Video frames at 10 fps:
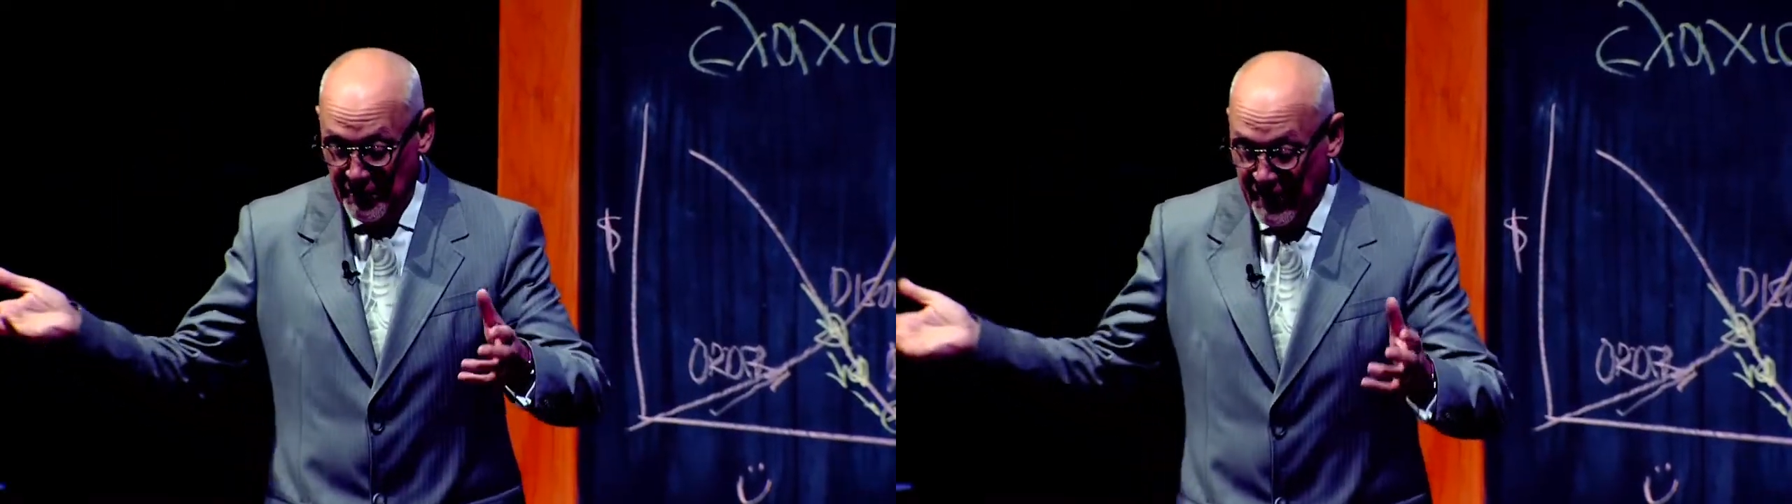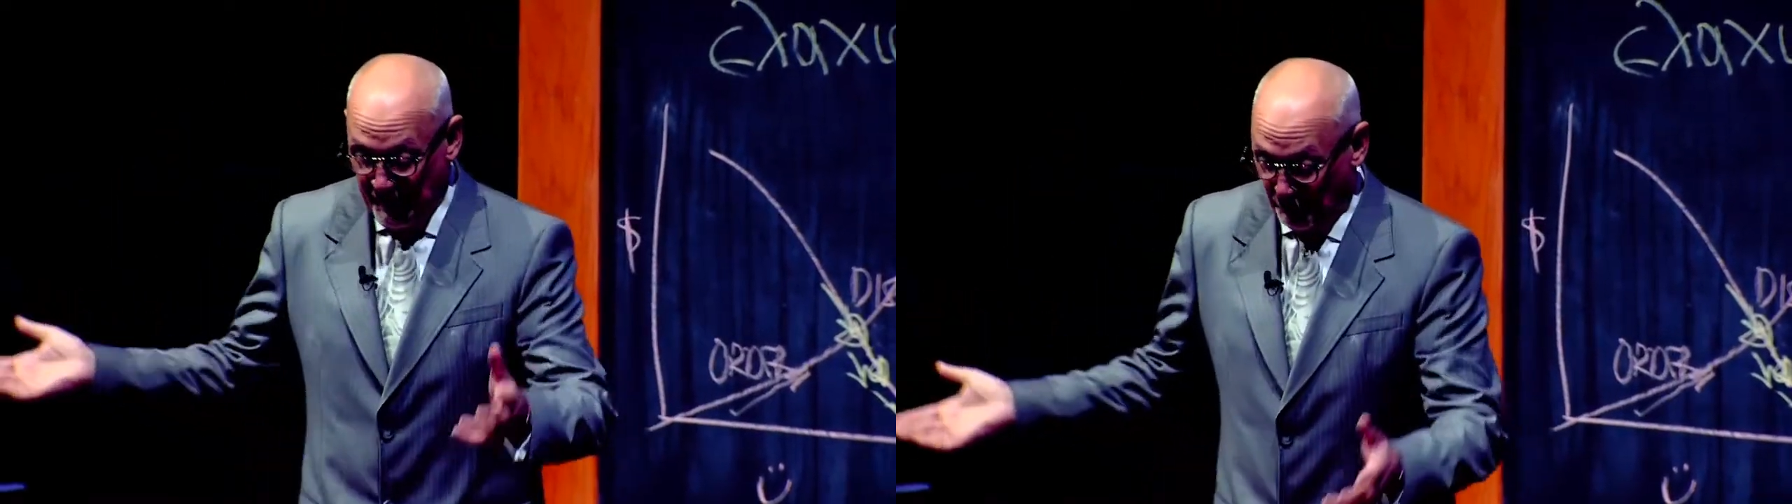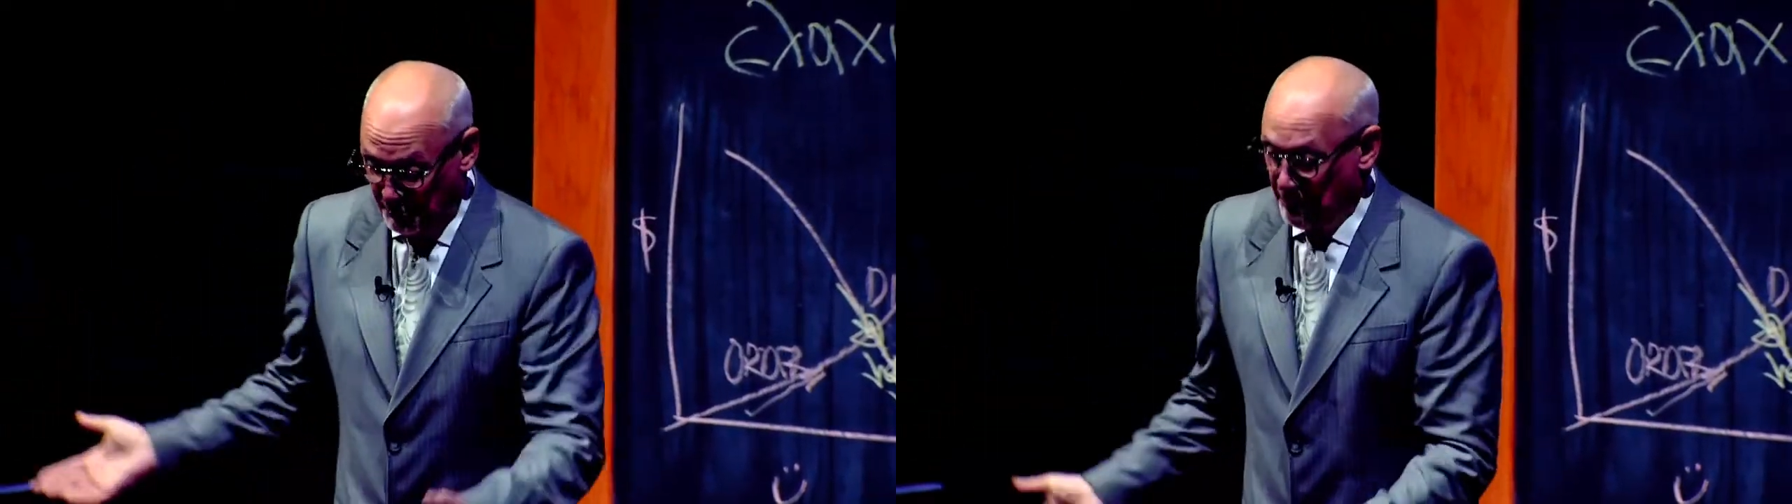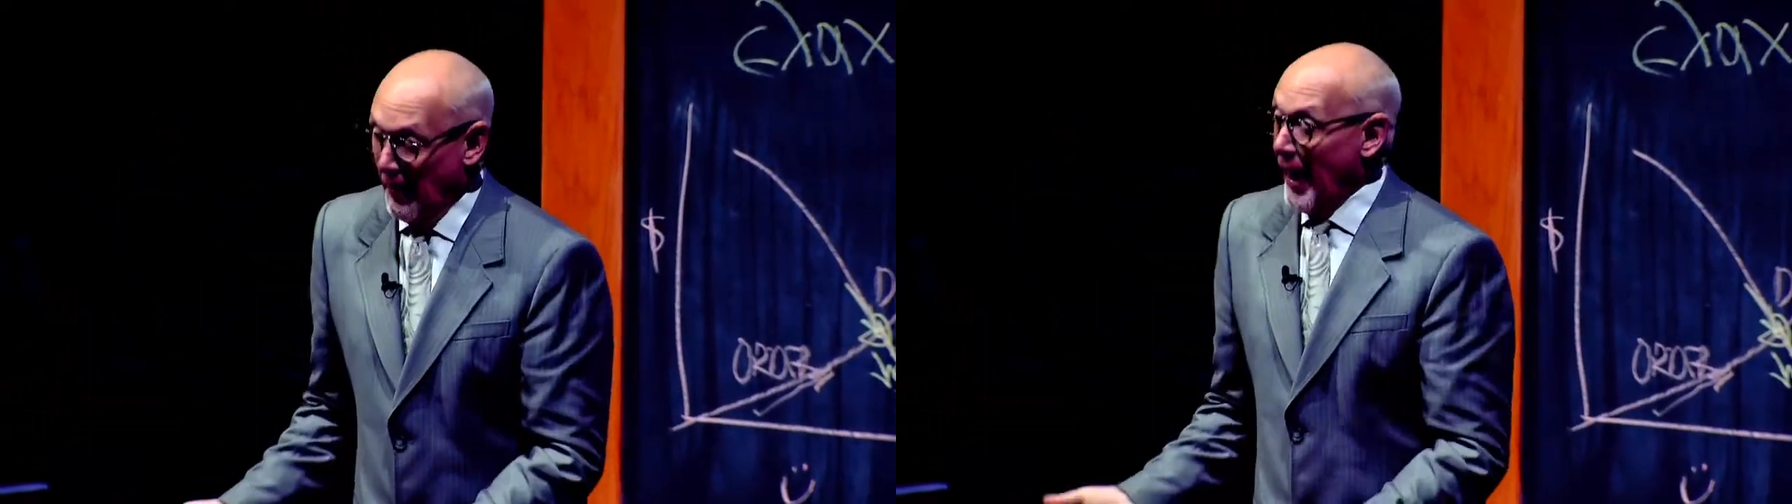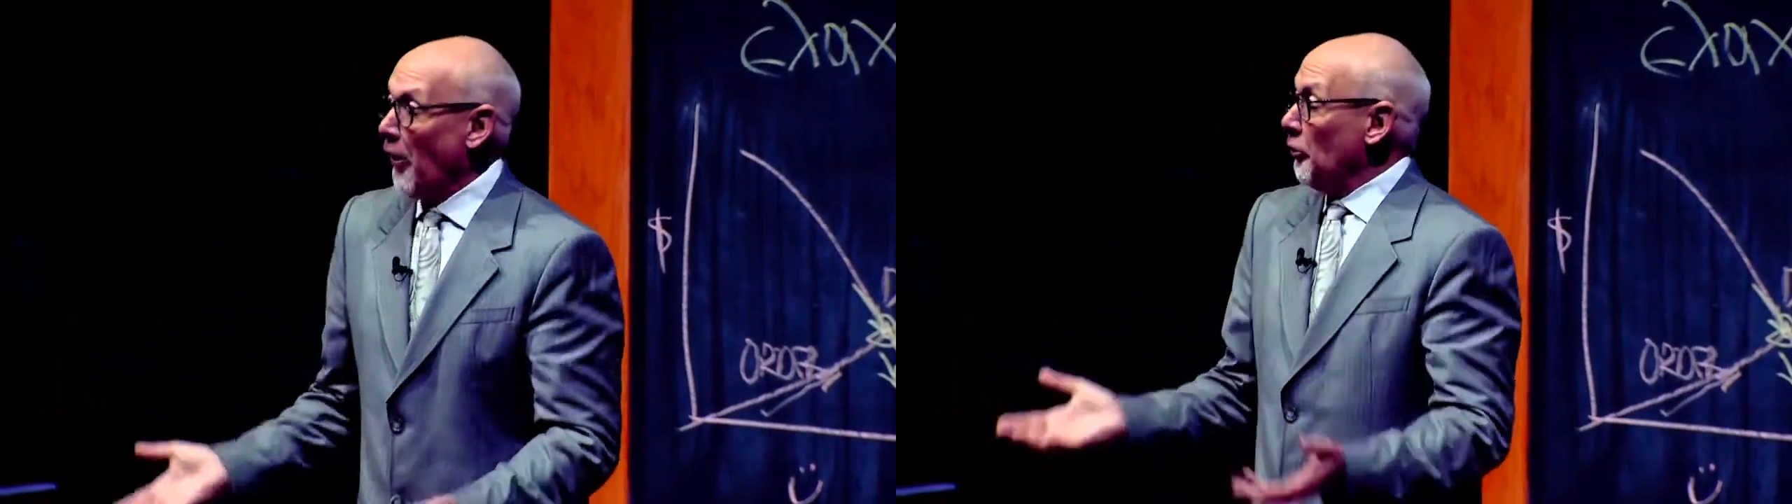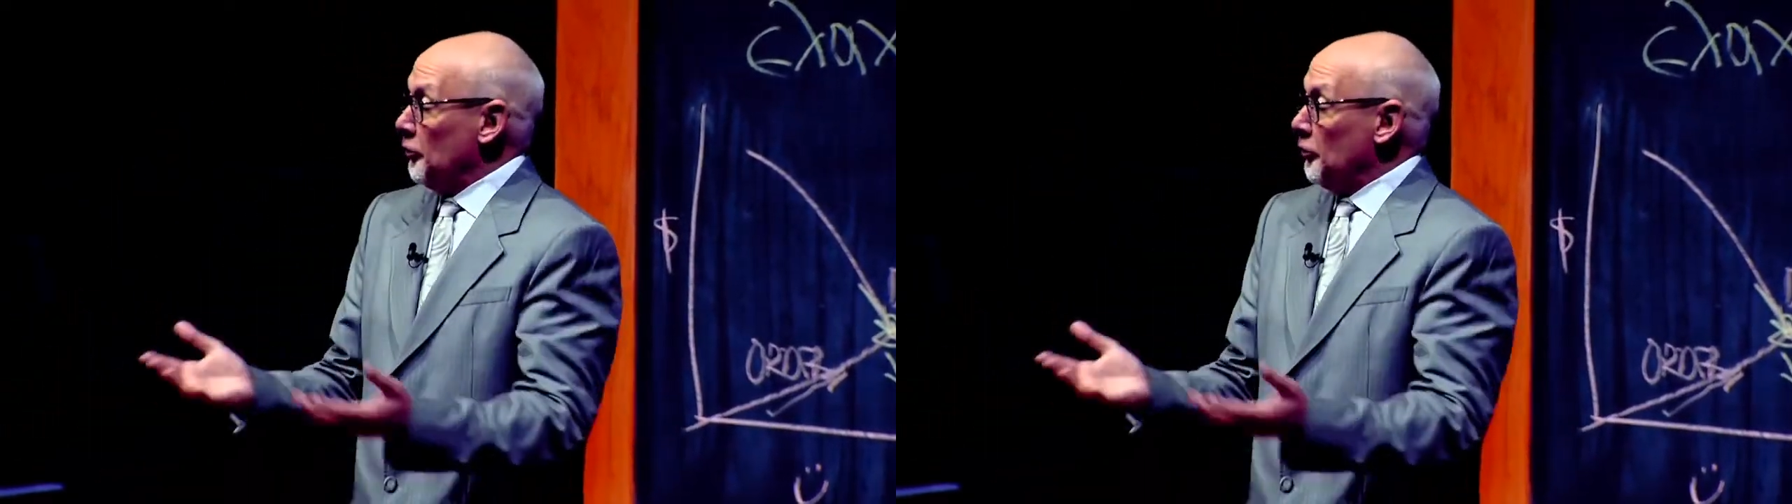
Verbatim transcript: and was bound